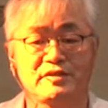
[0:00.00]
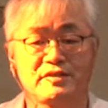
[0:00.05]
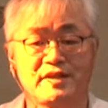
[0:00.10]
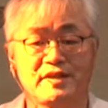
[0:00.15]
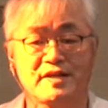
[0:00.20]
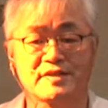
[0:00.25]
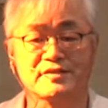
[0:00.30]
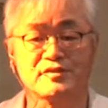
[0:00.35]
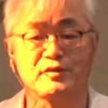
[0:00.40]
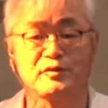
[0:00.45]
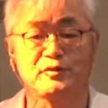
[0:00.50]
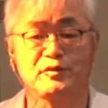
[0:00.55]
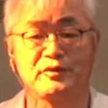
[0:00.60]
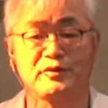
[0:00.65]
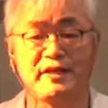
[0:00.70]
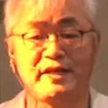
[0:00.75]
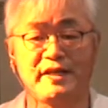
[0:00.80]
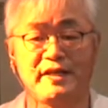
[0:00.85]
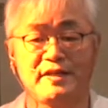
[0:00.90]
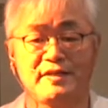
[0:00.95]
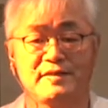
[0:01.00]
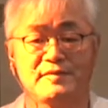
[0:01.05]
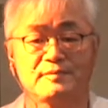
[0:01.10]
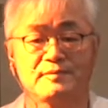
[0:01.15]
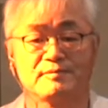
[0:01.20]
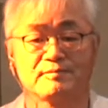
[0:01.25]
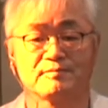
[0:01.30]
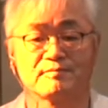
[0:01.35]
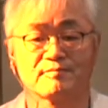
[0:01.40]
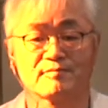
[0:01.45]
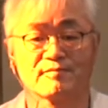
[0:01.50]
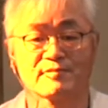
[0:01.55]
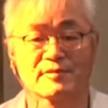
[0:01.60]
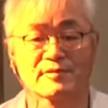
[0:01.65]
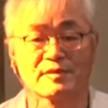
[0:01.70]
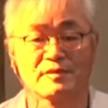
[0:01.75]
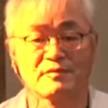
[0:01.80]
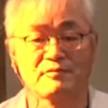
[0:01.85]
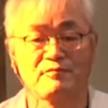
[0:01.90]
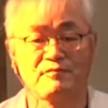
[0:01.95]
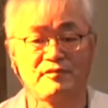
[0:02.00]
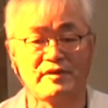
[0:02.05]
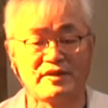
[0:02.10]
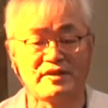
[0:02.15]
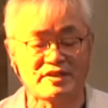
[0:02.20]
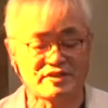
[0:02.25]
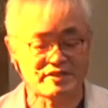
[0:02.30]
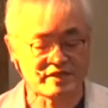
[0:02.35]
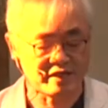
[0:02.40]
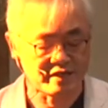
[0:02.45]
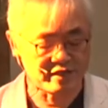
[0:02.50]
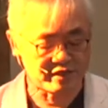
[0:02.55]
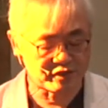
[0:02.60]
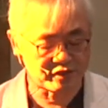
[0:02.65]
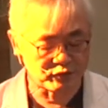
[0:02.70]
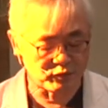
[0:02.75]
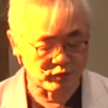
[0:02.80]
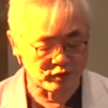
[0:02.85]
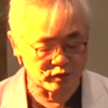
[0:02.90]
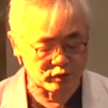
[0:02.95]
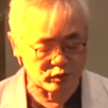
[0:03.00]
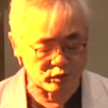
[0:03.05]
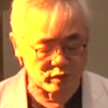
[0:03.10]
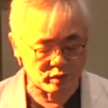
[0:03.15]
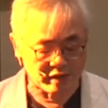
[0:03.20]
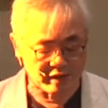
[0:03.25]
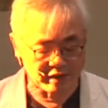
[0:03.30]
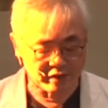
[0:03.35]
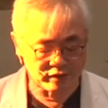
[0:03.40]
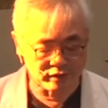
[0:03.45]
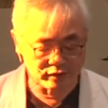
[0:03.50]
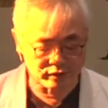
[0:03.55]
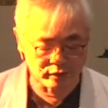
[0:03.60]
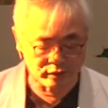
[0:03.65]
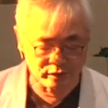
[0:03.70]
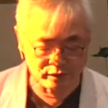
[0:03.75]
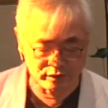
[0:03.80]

text today, Pharisees were trying